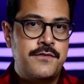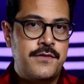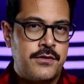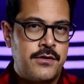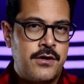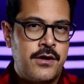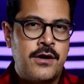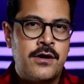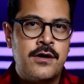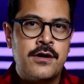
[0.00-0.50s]

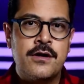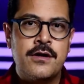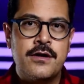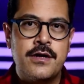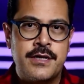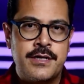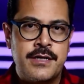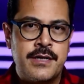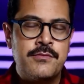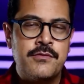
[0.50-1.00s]
there are
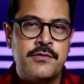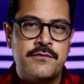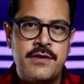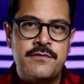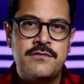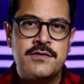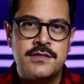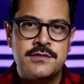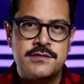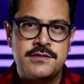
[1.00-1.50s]
a number of
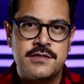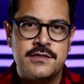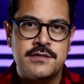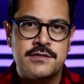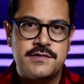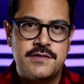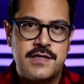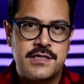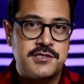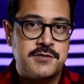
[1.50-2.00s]

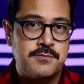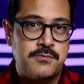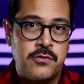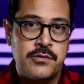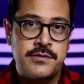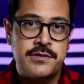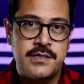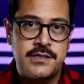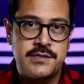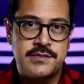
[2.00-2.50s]
evidences that
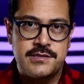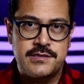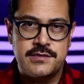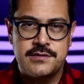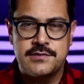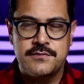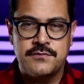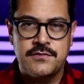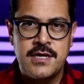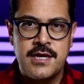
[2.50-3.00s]
support the existence of